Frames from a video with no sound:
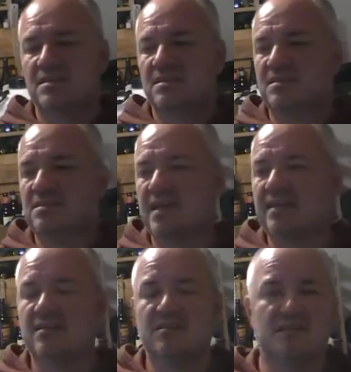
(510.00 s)

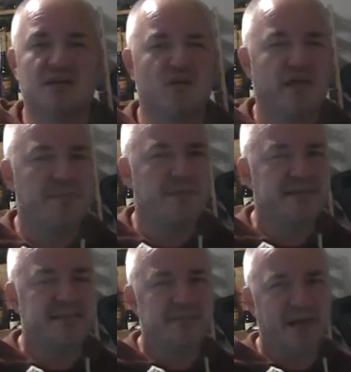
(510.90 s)
Sadlers, they've got their
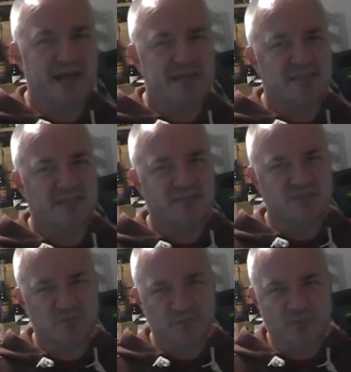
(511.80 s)
Peaky Blinder
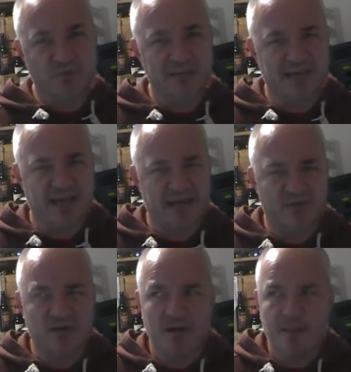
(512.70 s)
Christmas Pudding Ale.
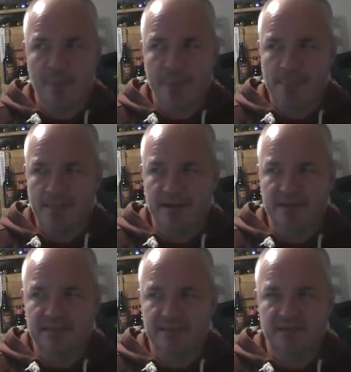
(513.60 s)

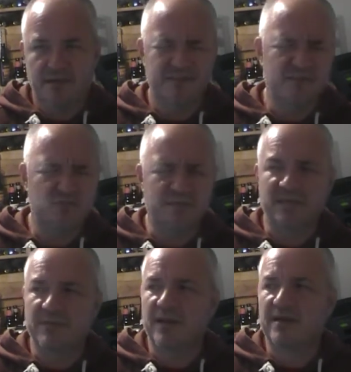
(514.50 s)
And I think it was
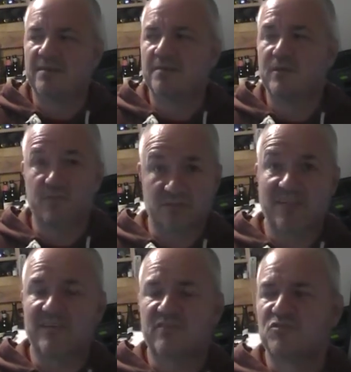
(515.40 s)
Peaky Blinder, but it was
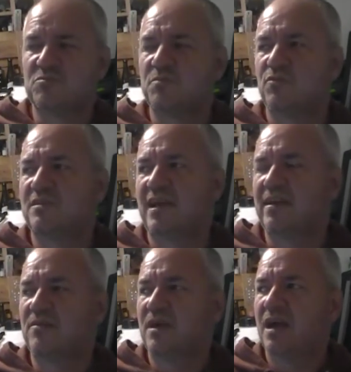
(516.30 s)
definitely a Christmas Pudding
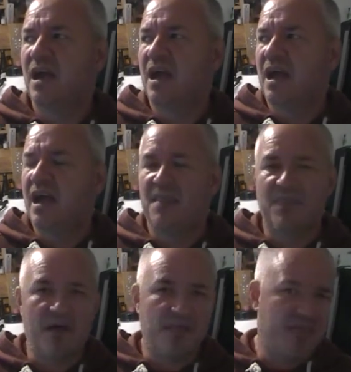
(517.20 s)
Ale.
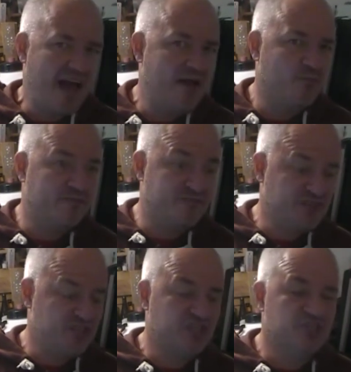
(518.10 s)
And that with
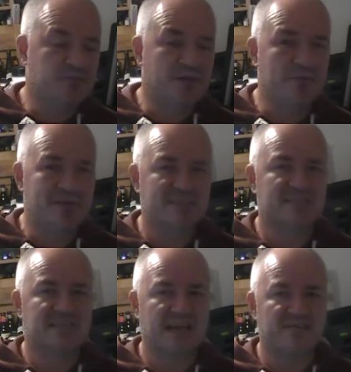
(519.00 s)
this ginger beer mixed
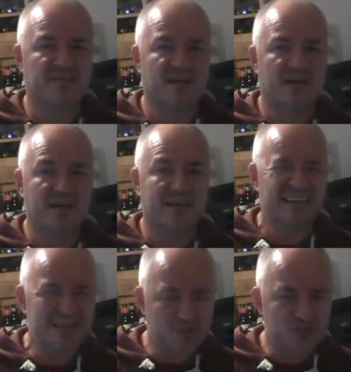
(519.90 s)
together and
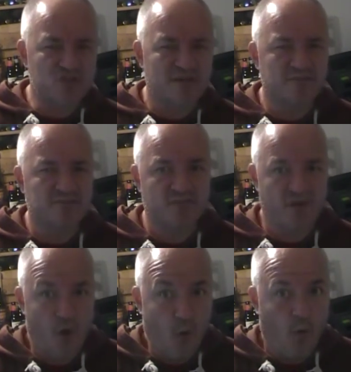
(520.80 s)
keep the strength
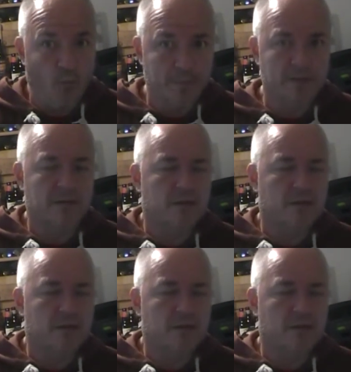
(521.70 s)
up,